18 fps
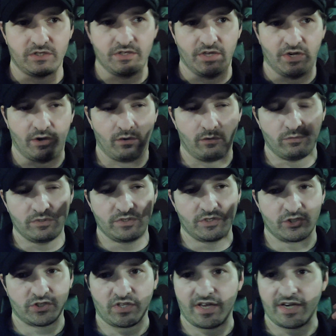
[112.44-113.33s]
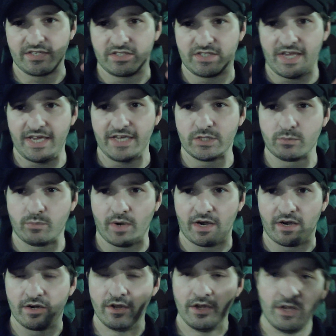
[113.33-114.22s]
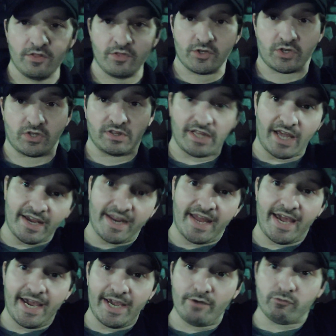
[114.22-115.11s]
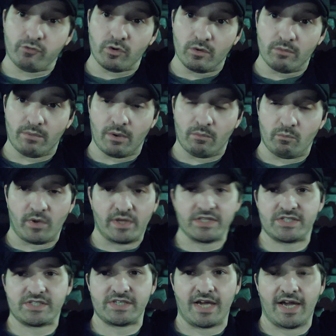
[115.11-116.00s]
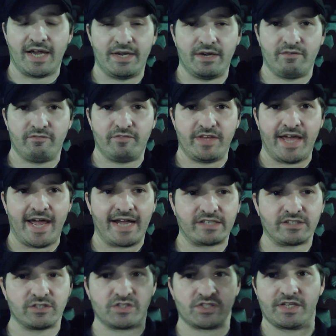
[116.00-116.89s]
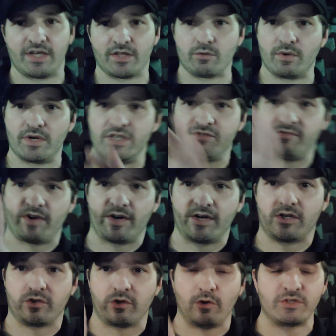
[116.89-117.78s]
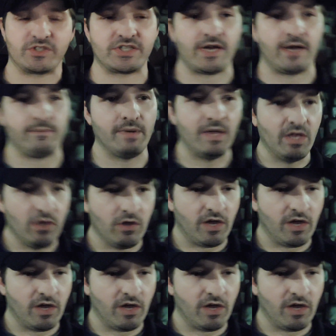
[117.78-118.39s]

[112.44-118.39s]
There's a lot of takes where there's a lot of headroom on one side of the actors, and the other one is very close up.